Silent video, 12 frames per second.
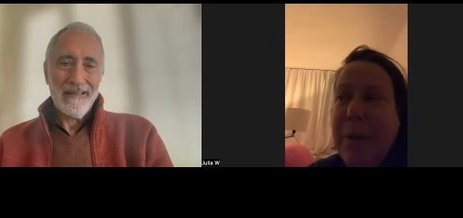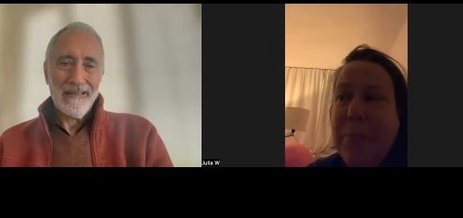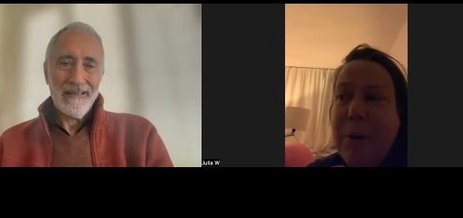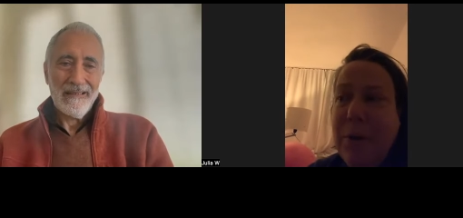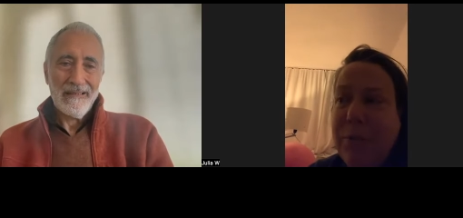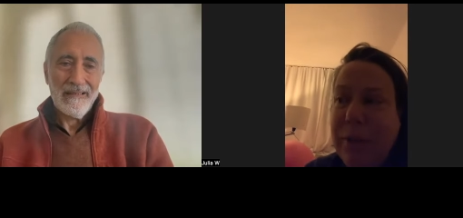
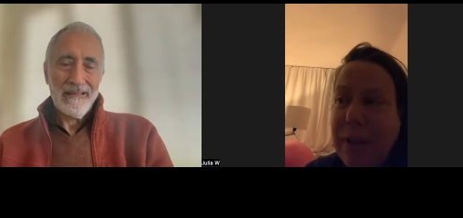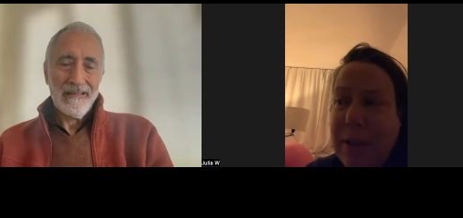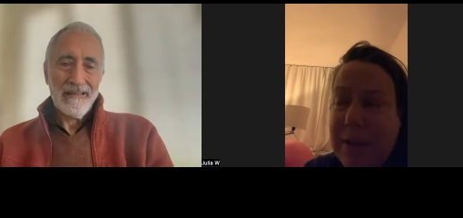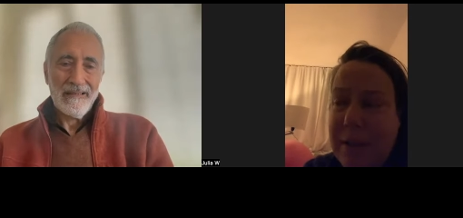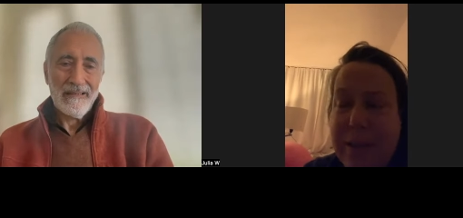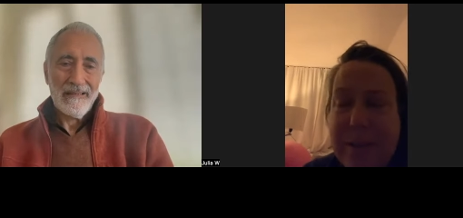Speaker 1: coughing.
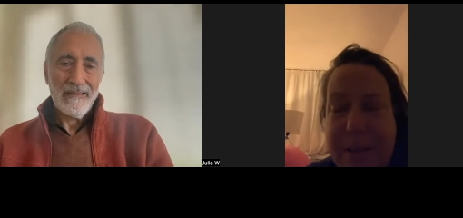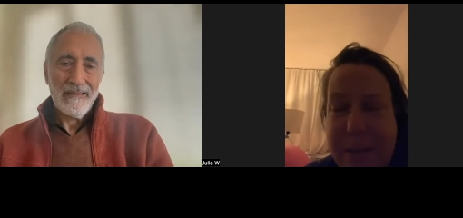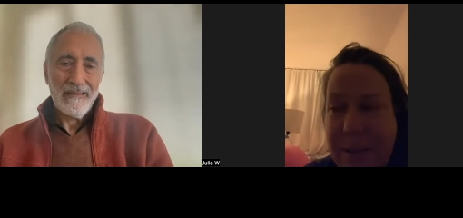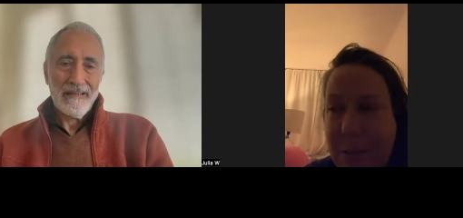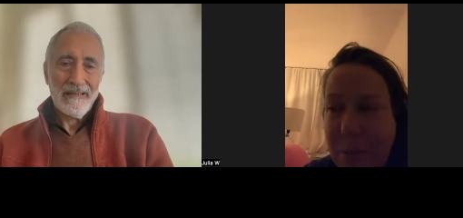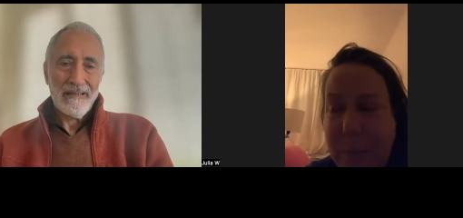It's
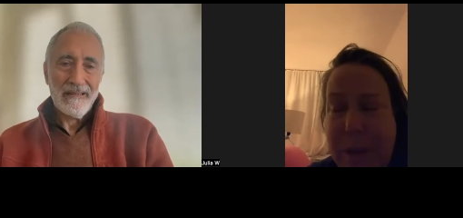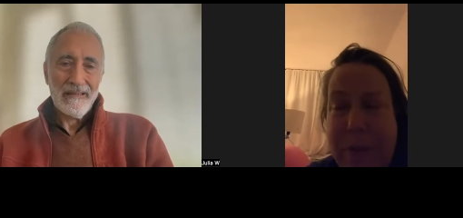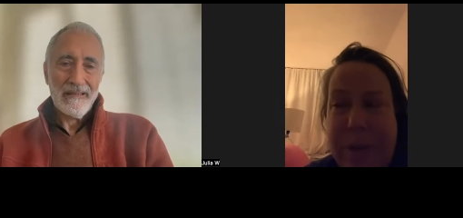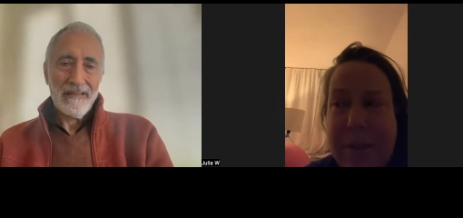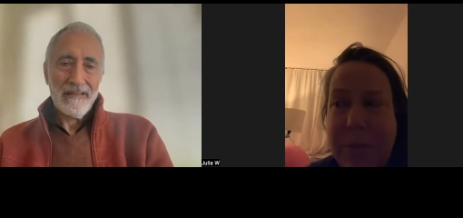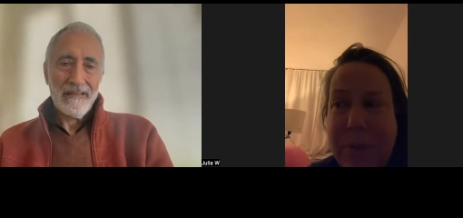completely
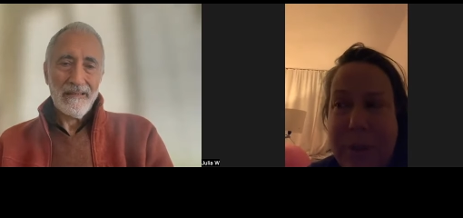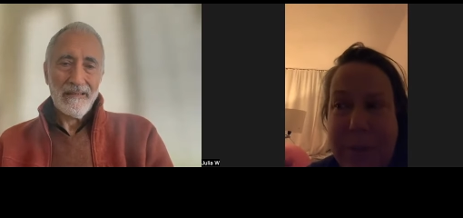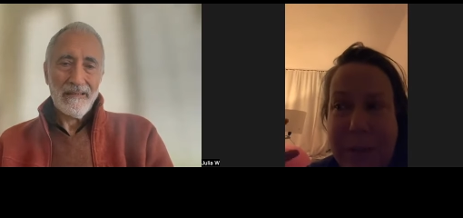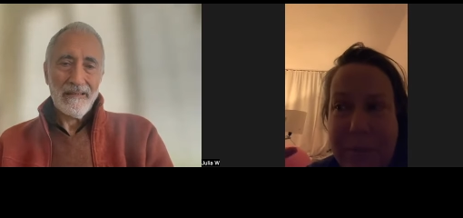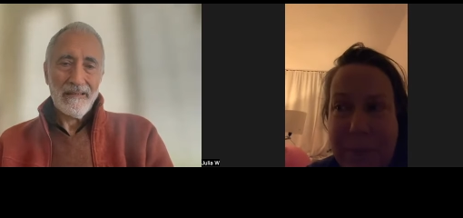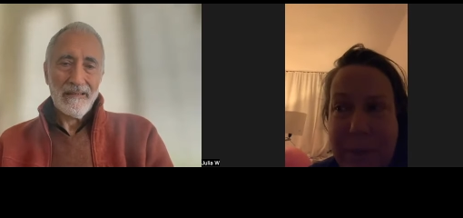different
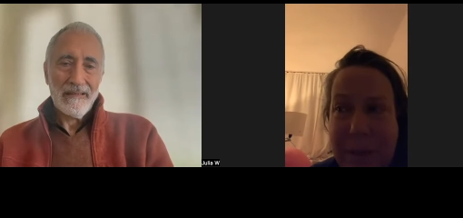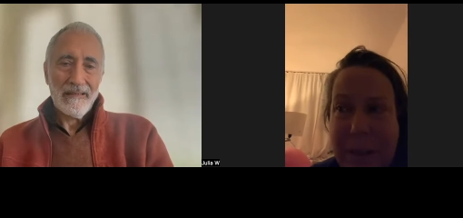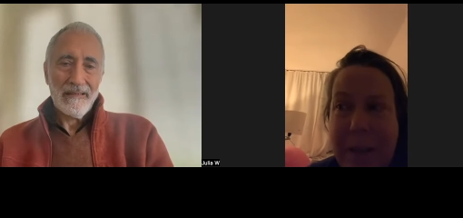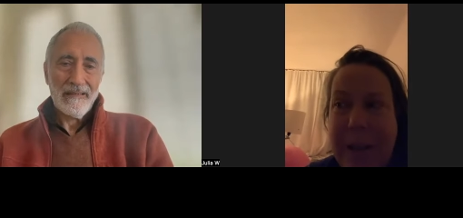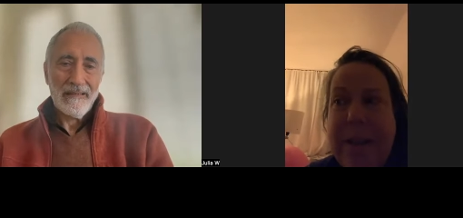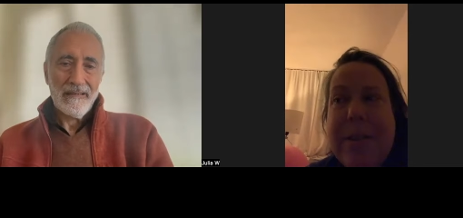
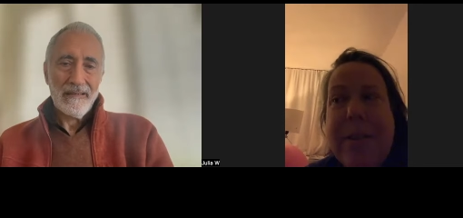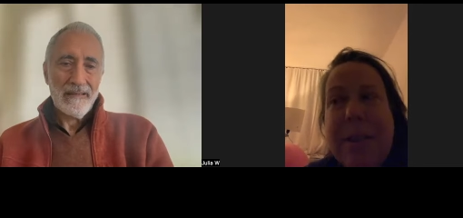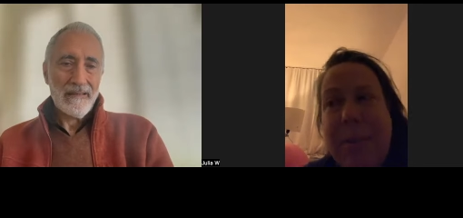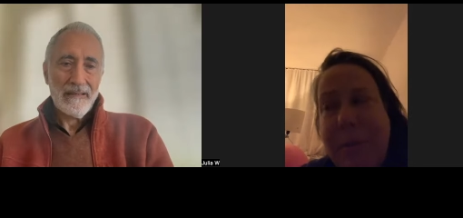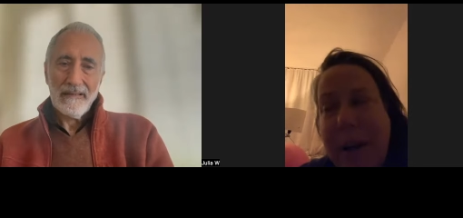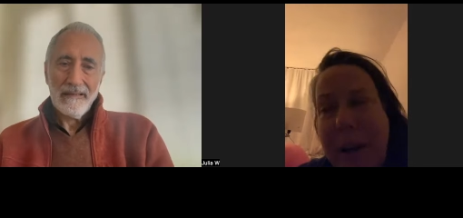as if
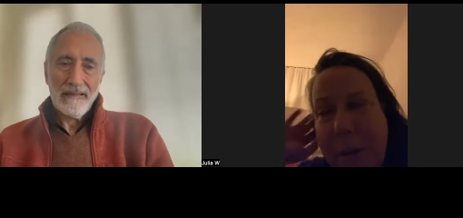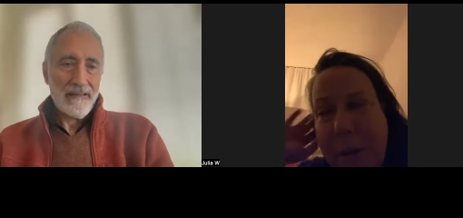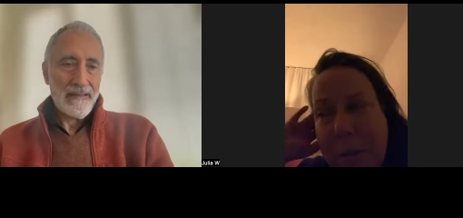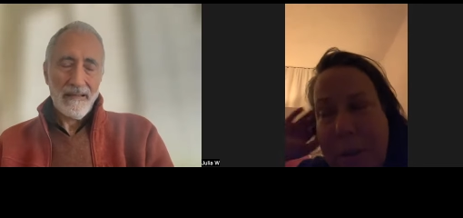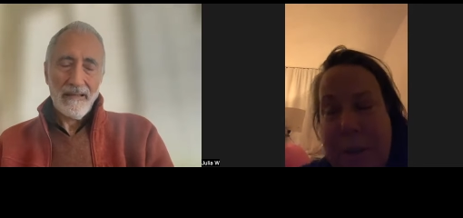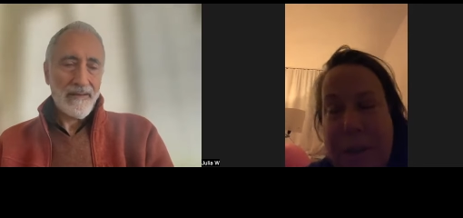I only
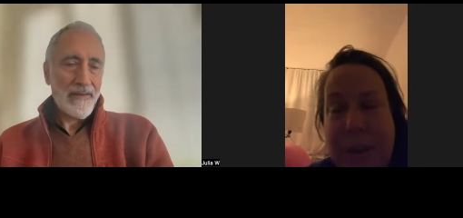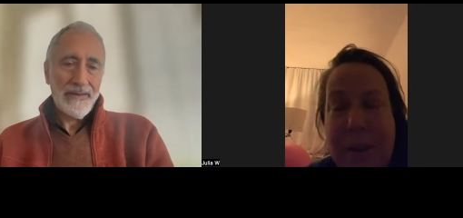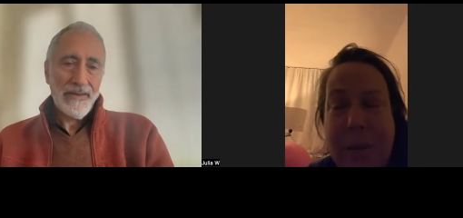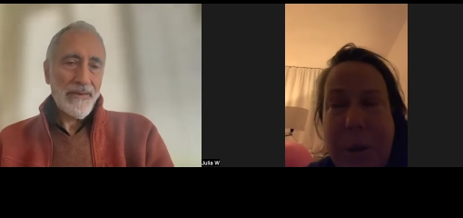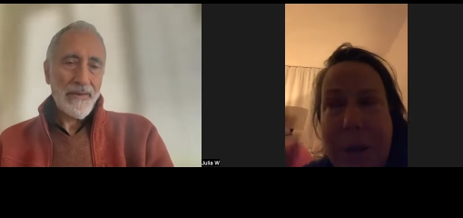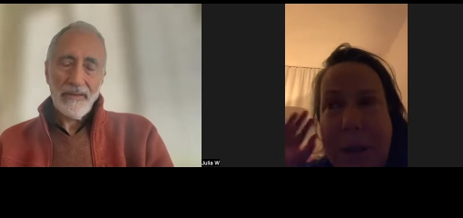
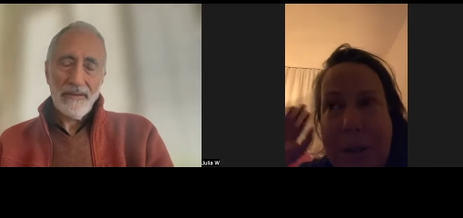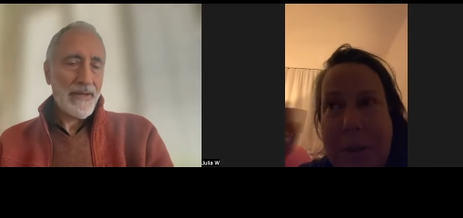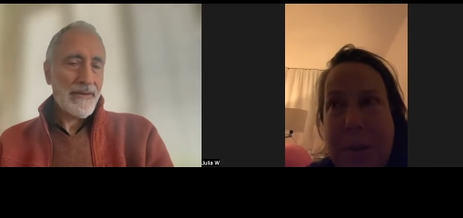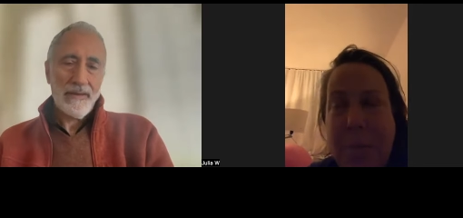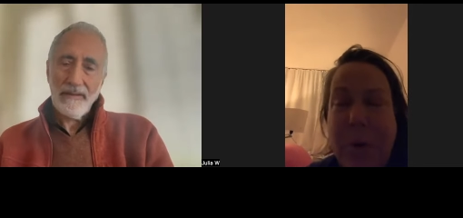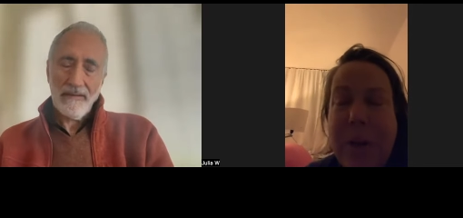hear
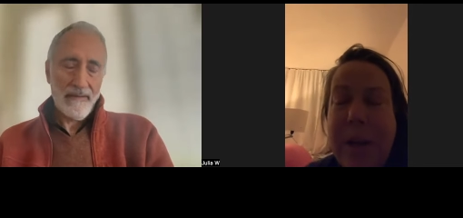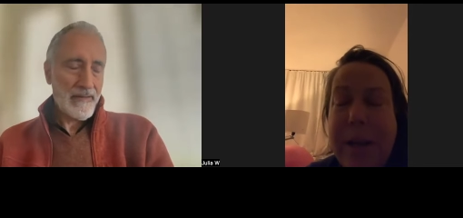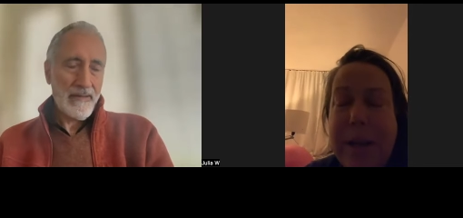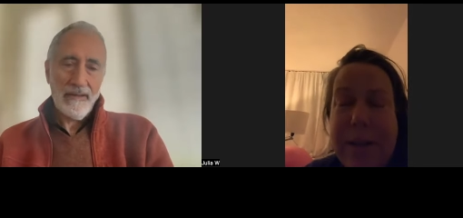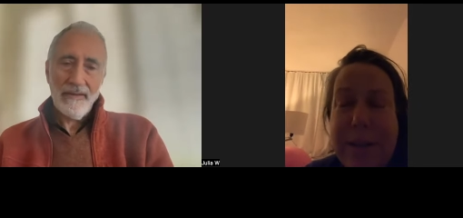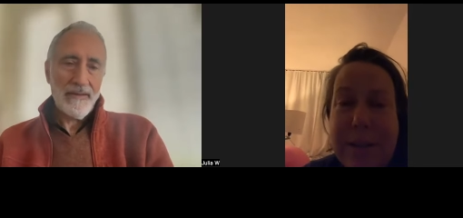someone
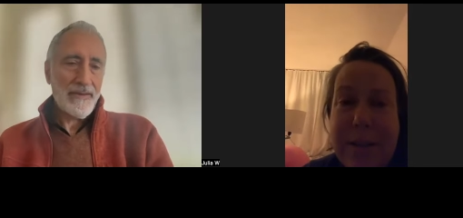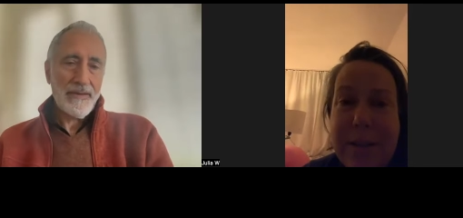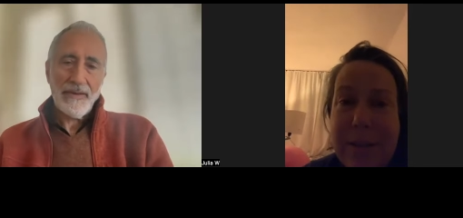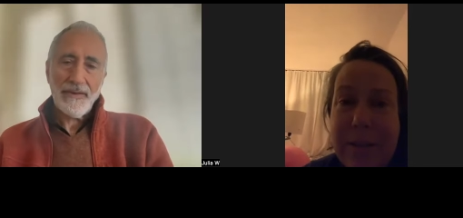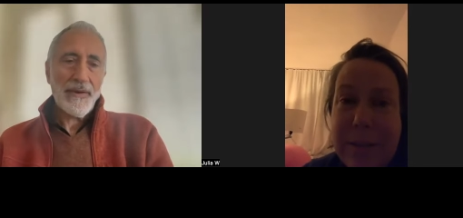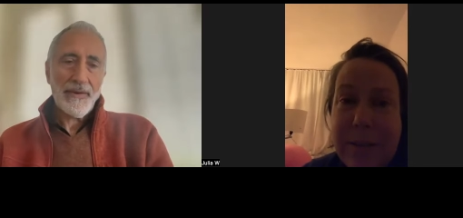else.
Speaker 2: You
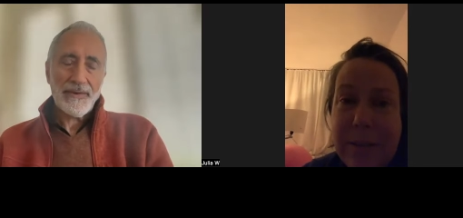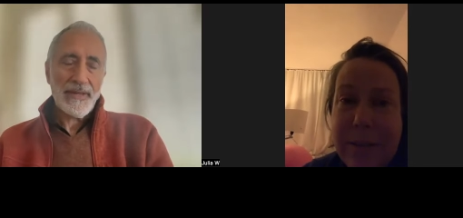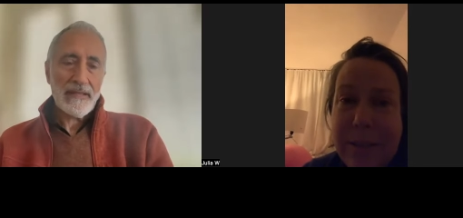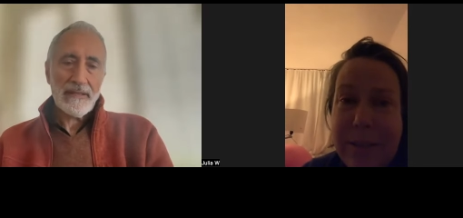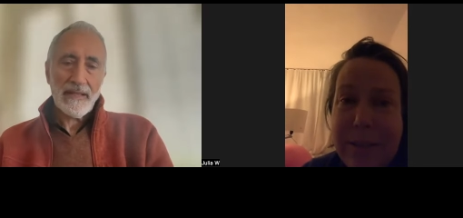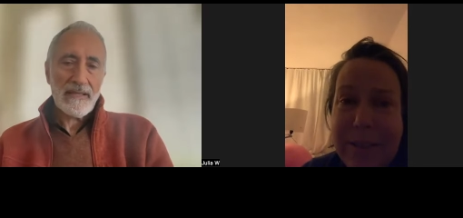don't know that.
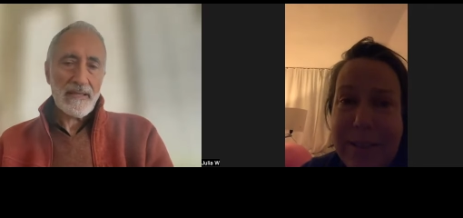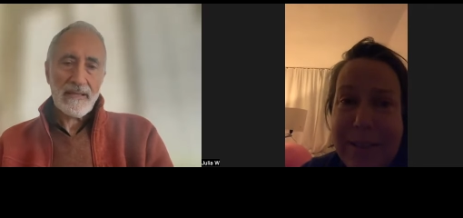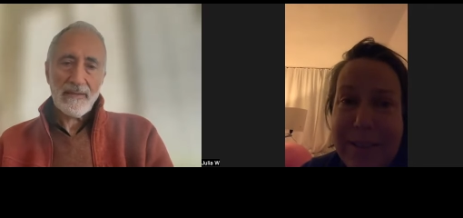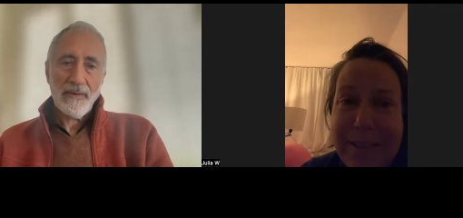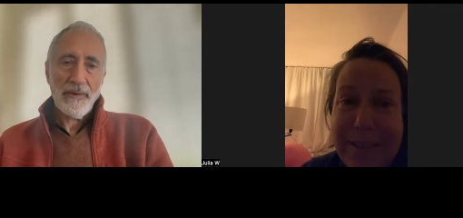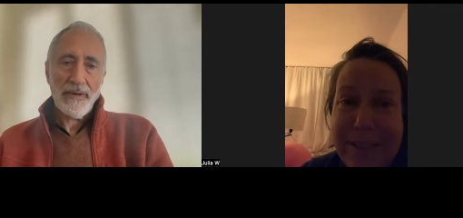That's a
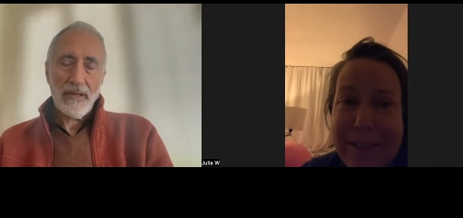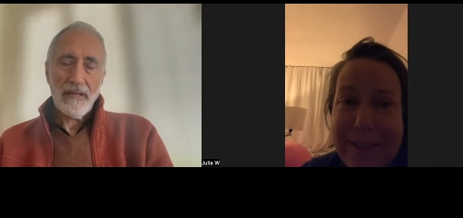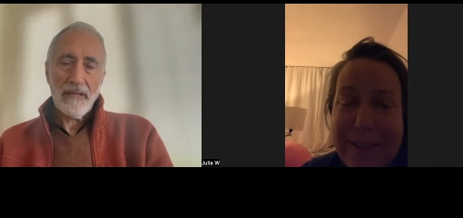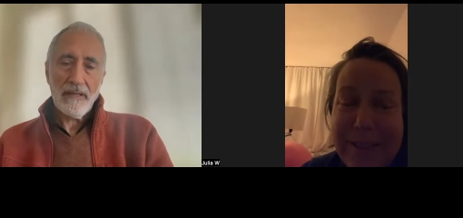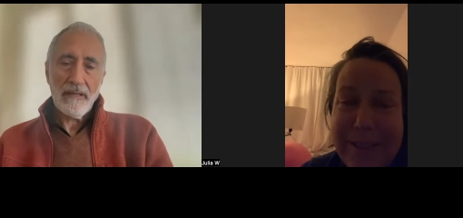story.